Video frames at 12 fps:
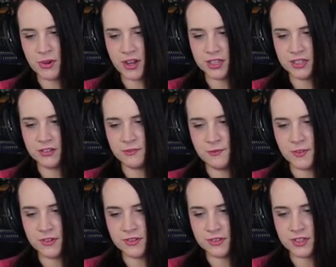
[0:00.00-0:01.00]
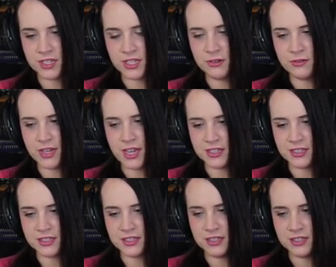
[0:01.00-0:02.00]
paw a little further than you
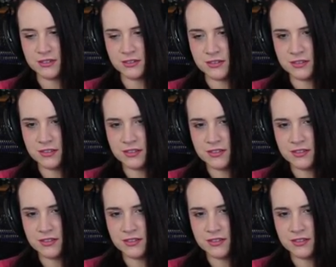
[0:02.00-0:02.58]
can, Sissel.